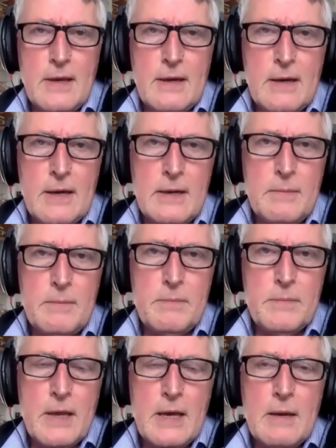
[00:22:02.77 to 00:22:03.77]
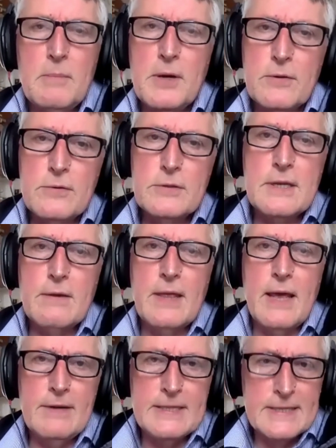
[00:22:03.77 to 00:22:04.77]
but also
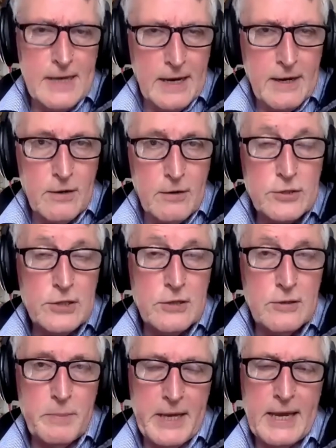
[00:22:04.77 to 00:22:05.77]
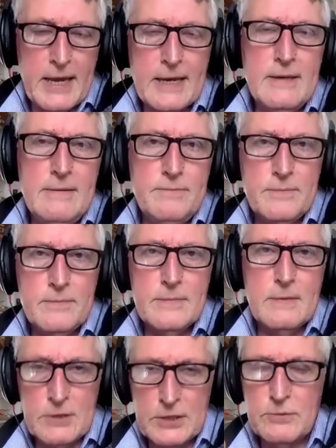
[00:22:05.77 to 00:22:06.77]
there is psychological pain,
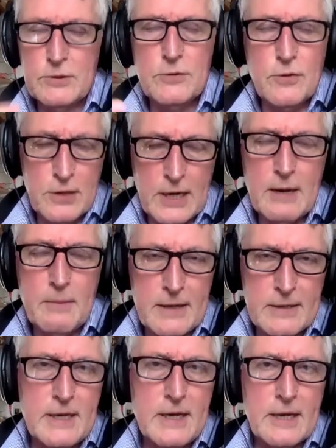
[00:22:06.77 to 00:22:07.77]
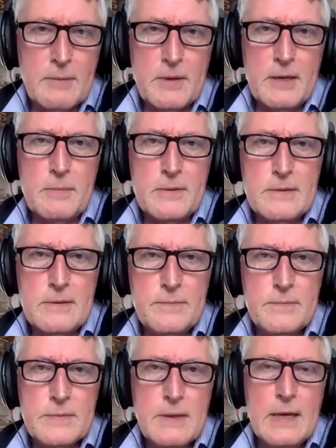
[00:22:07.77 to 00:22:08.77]
which she was talking about dying people,
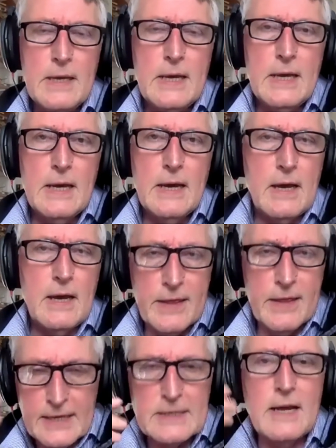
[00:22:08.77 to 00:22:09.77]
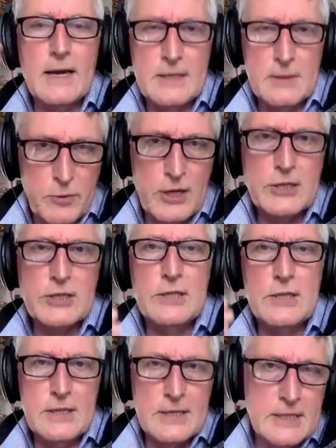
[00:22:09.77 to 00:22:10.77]
things like depression
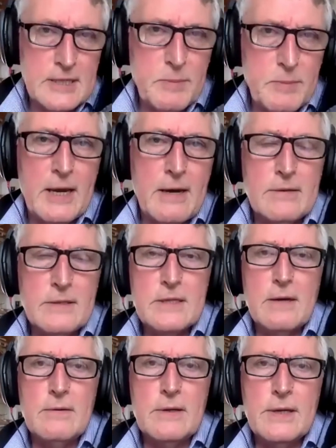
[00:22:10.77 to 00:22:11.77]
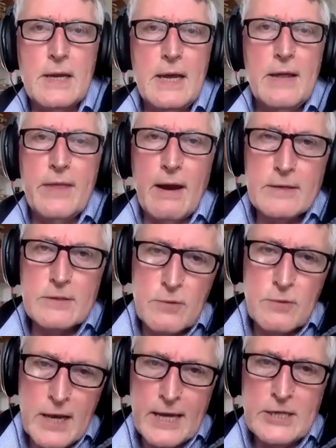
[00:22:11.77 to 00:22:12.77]
and despair and so on. There is
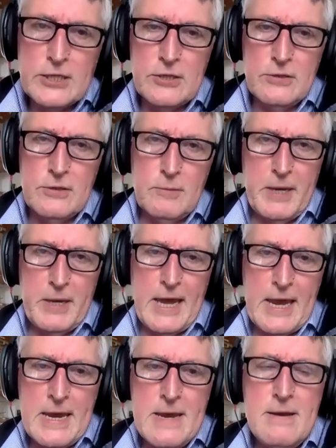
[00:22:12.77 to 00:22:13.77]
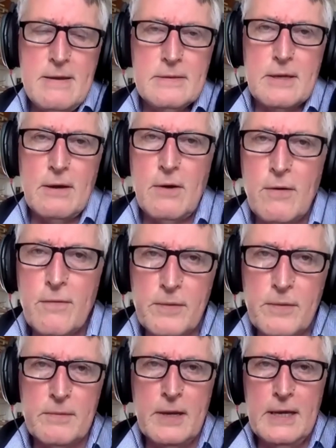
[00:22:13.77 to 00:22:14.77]
relational pain. So
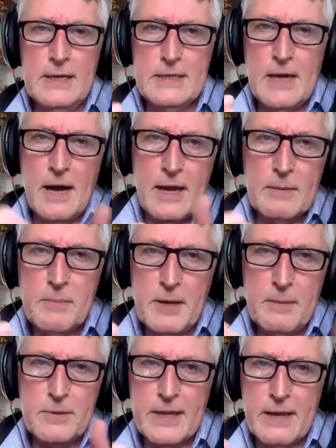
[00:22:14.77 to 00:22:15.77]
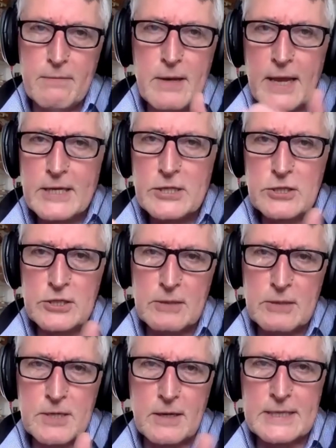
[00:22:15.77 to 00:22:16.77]
often dying people, their
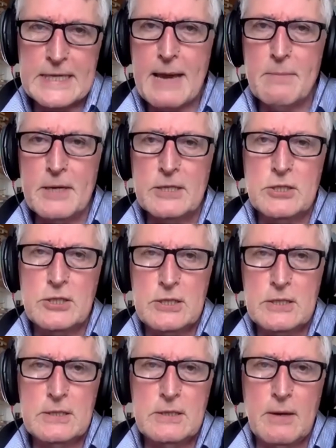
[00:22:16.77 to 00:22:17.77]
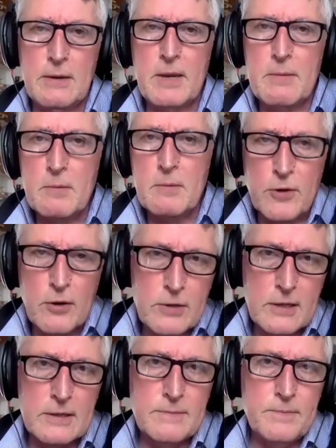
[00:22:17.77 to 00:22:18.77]
relationships are damaged and maybe
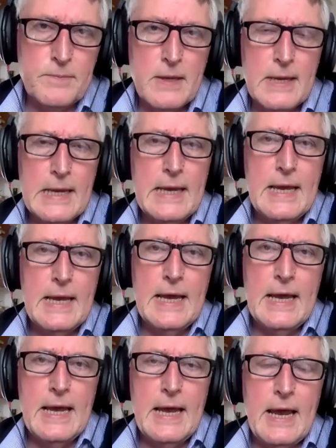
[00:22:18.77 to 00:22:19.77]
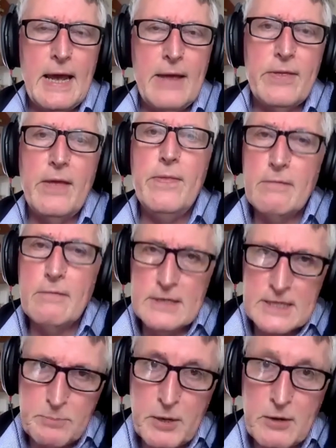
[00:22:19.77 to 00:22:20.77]
broken. And then there is
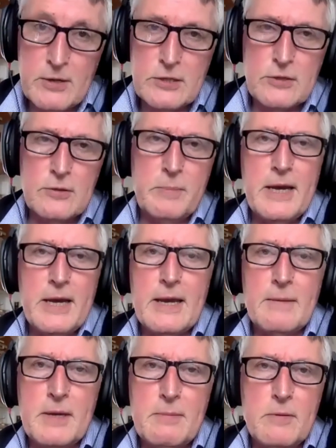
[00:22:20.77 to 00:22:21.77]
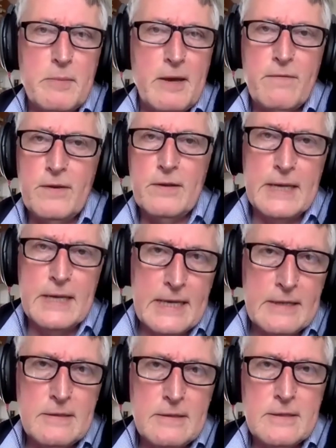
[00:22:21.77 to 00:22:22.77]
spiritual pain. People may feel
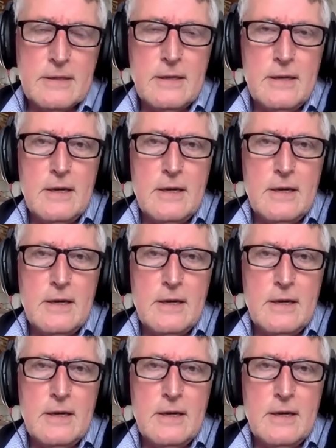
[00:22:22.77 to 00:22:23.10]
guilt,